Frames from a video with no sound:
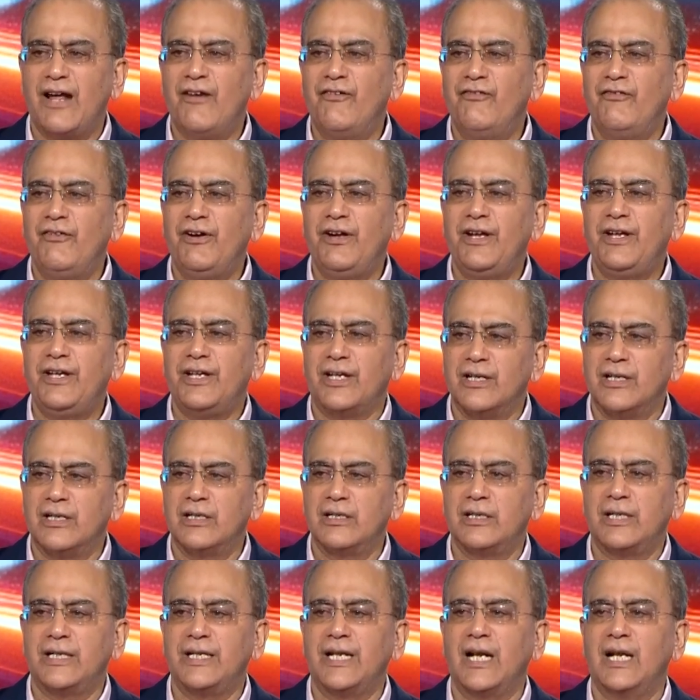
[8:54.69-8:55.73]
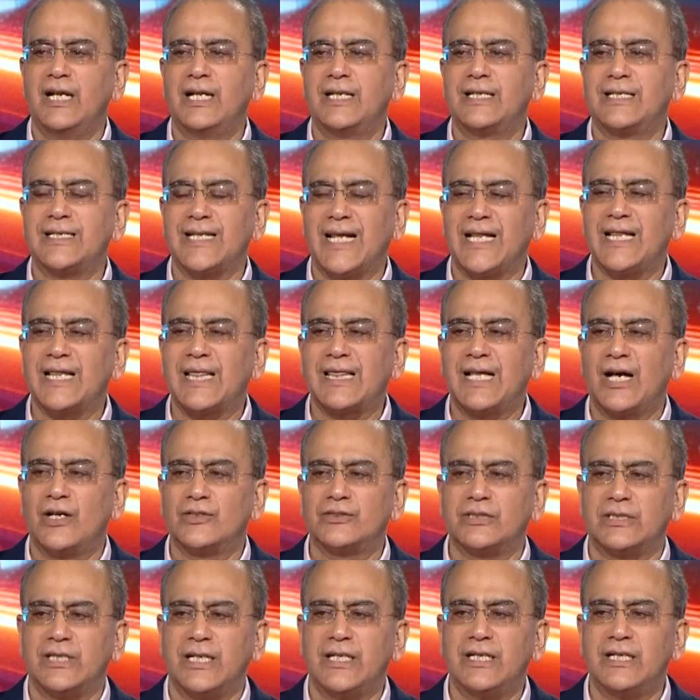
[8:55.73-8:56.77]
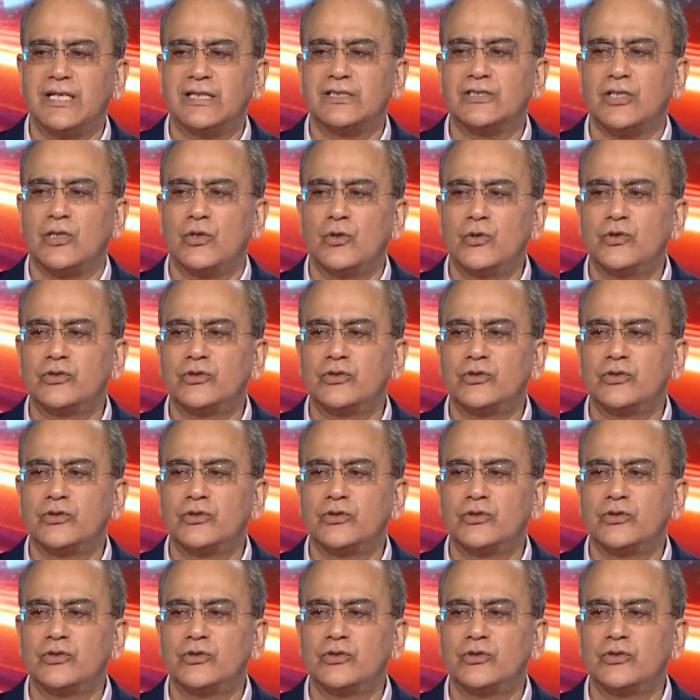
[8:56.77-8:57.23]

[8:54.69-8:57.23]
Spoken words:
Every year, nearly 10,000 Indians